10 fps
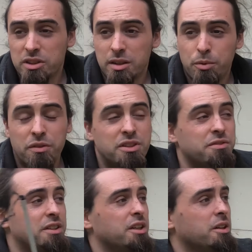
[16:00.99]
looked in the
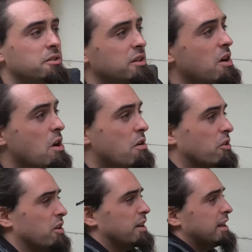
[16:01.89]
previous videos,
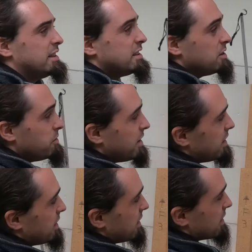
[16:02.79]
got a nice
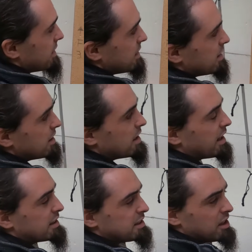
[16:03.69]
wee
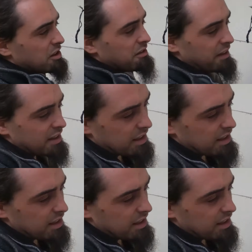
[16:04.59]
snug fit